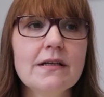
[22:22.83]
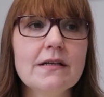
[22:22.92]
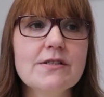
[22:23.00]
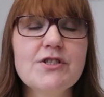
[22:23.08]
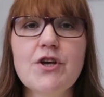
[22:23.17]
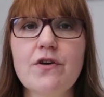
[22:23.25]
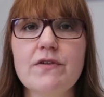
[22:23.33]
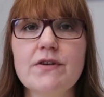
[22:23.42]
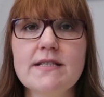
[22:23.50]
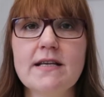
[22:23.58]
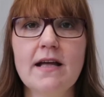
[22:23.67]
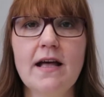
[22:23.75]

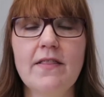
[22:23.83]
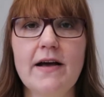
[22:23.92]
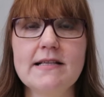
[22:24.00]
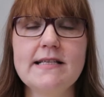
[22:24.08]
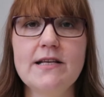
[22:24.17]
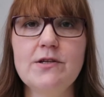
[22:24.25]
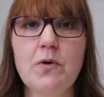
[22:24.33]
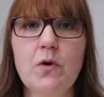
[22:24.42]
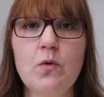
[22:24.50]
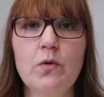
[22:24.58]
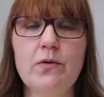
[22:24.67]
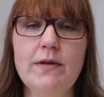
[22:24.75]
service that send you
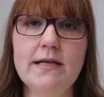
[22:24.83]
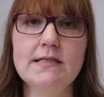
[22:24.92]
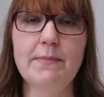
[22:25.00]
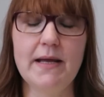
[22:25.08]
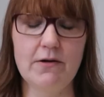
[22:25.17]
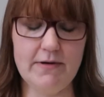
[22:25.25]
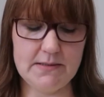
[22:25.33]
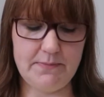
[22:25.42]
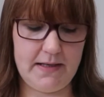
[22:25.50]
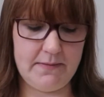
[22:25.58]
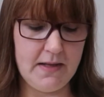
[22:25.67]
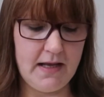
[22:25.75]
all you need to make a
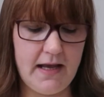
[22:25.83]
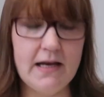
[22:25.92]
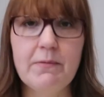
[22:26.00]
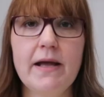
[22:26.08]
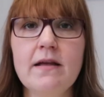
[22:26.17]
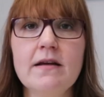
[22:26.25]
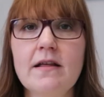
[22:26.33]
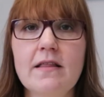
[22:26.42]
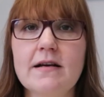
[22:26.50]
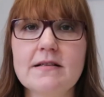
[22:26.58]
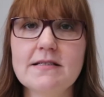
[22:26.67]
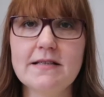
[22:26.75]
recipe. Anyway,
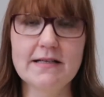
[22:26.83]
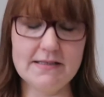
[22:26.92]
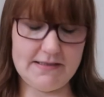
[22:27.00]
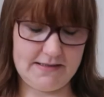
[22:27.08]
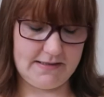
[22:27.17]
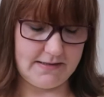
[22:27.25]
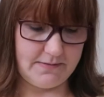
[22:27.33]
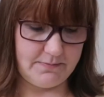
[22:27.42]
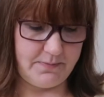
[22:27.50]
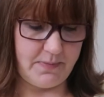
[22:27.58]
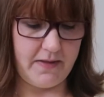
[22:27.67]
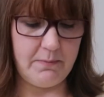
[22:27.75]
that's
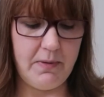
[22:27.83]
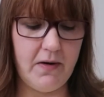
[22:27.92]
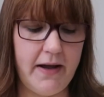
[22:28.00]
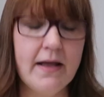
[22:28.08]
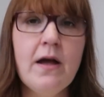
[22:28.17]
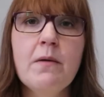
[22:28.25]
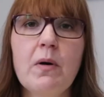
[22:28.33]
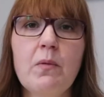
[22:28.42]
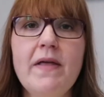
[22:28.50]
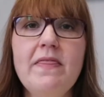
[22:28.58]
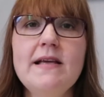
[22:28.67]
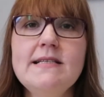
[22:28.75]
by the by. But
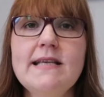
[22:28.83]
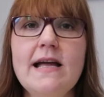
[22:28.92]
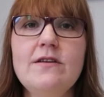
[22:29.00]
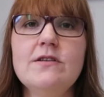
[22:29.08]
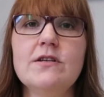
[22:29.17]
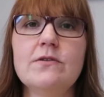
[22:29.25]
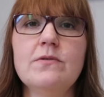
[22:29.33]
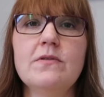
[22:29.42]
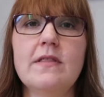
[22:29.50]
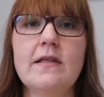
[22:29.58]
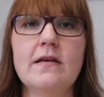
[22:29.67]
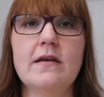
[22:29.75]
when they send you
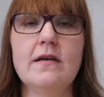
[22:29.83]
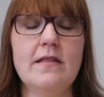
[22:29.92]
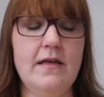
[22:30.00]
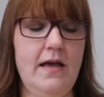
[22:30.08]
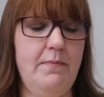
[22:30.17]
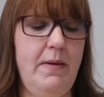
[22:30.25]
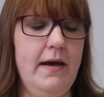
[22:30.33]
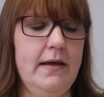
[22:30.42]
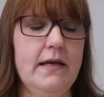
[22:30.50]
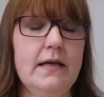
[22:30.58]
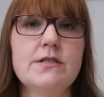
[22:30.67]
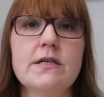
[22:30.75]
their
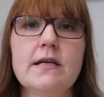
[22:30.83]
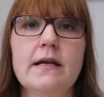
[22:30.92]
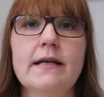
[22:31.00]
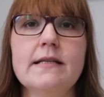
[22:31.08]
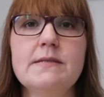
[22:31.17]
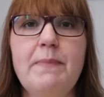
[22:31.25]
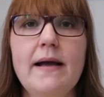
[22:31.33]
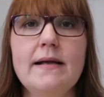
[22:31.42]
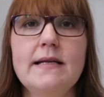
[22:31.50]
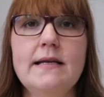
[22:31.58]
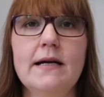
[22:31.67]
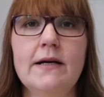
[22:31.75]
package, it's
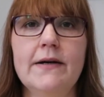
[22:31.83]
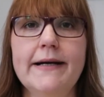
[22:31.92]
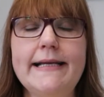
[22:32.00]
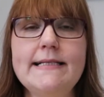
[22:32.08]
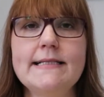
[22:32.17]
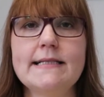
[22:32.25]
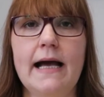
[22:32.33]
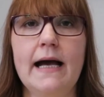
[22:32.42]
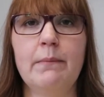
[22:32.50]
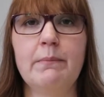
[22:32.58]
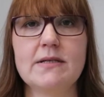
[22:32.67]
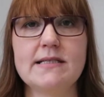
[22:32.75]
packed in ice
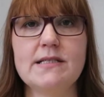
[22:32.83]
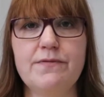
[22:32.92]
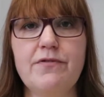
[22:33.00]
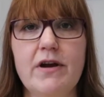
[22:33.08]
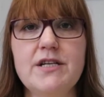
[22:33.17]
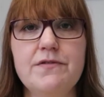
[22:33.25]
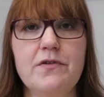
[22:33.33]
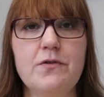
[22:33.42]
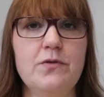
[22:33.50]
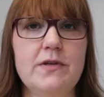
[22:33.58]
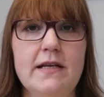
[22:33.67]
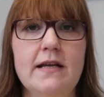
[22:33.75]
because there's fresh
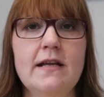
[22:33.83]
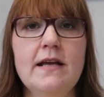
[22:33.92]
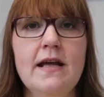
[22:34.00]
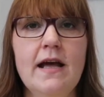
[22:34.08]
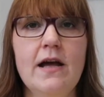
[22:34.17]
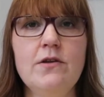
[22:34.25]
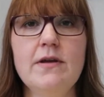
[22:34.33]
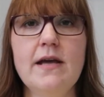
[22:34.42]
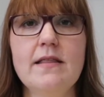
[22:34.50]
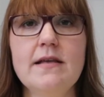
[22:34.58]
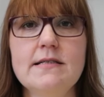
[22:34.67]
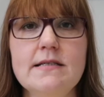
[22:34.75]
food in it, and you
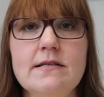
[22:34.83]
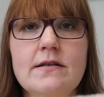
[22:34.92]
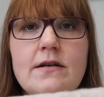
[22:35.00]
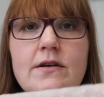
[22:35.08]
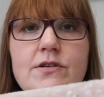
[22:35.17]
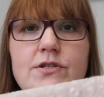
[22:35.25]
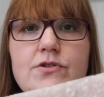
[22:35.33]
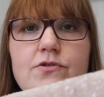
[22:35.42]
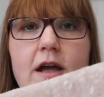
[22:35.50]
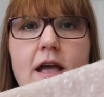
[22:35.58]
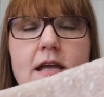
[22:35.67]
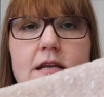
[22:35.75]
get this
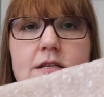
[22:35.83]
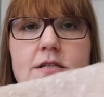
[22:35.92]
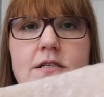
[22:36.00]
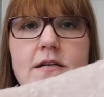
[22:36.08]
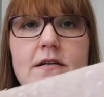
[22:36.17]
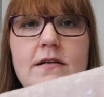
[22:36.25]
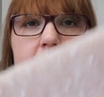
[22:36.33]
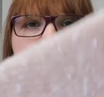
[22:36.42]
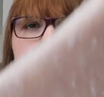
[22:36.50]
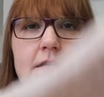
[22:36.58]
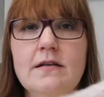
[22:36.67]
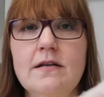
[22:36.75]
strange
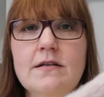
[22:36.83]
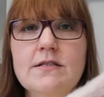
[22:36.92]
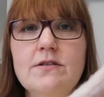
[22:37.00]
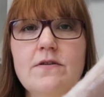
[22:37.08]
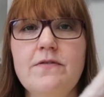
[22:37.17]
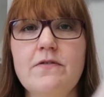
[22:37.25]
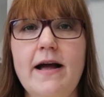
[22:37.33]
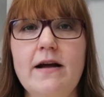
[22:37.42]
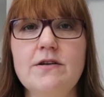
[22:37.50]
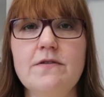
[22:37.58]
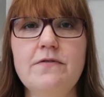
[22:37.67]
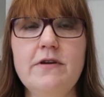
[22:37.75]
stuff
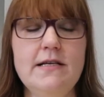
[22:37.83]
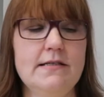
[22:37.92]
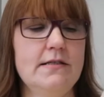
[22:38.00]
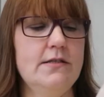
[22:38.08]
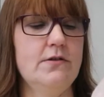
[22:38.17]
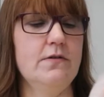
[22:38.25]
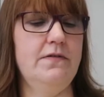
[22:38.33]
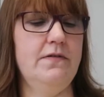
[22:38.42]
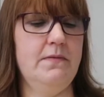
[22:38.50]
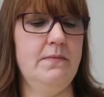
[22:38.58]
around your freezer stuff.